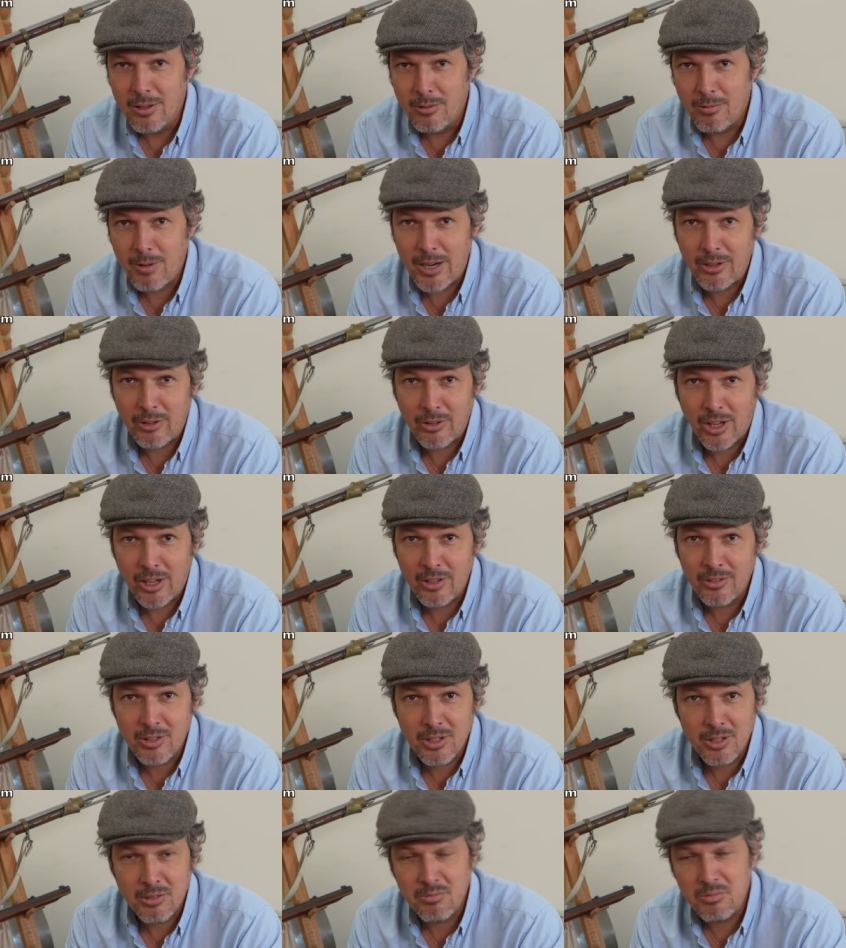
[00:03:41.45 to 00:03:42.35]
While on
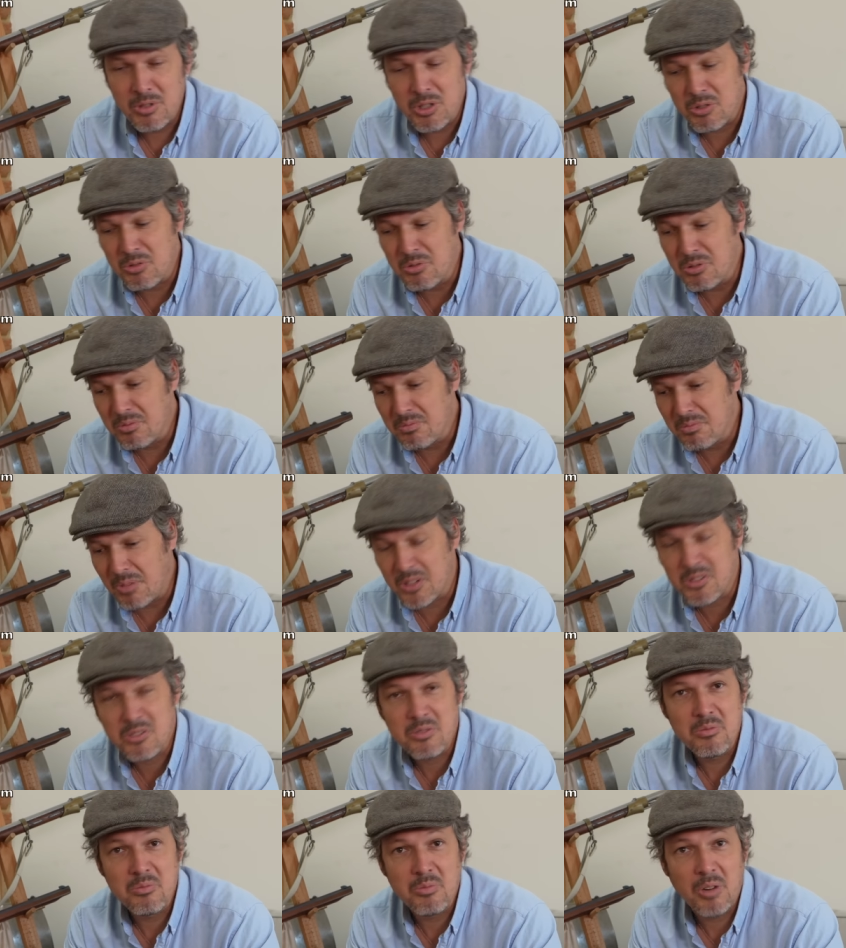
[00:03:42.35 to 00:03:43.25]
hunting, we shoot
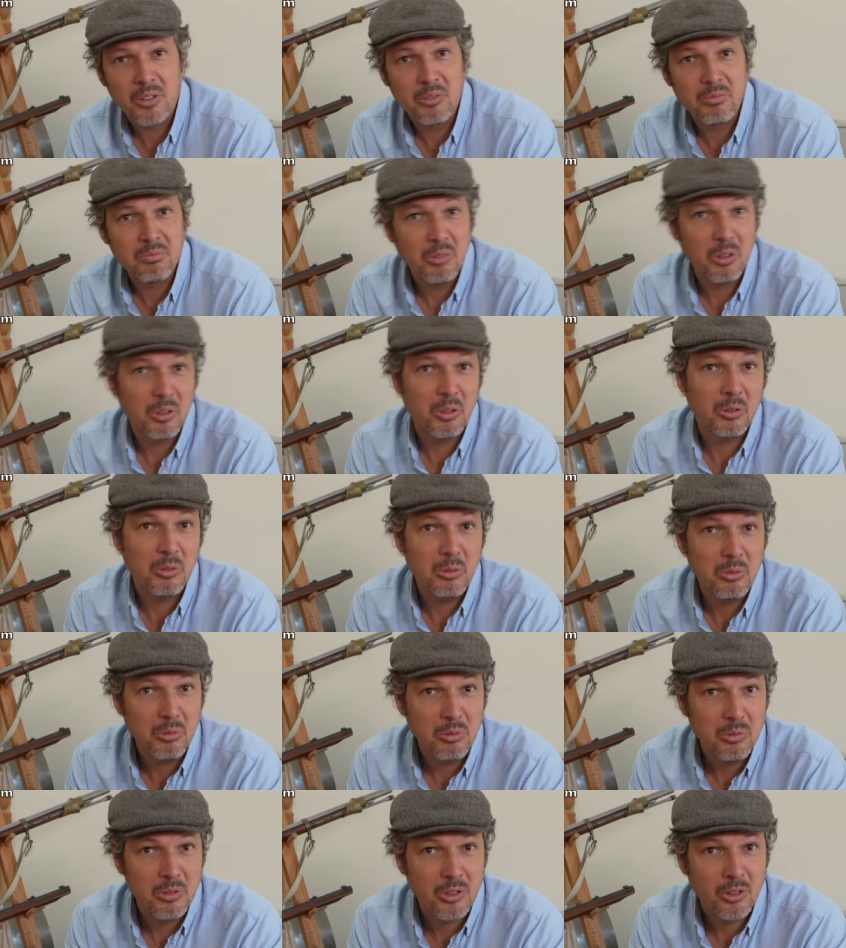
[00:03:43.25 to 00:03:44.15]
maximum one or
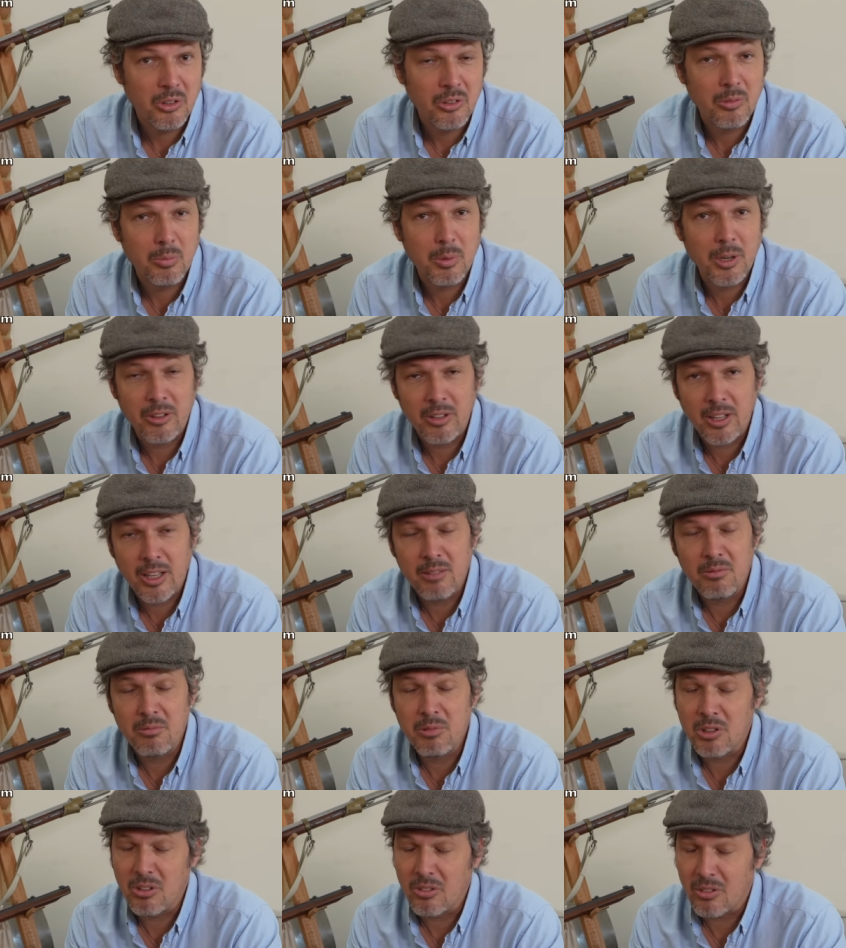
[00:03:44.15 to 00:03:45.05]
two shots per day,
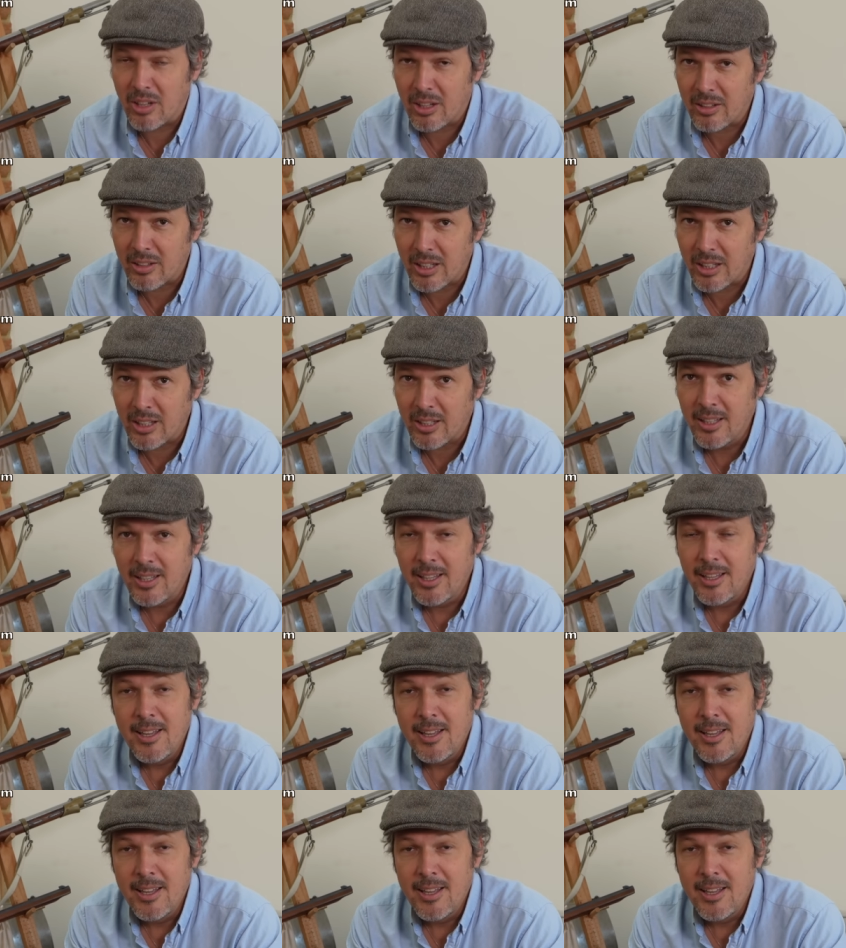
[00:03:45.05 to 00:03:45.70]
which is nothing.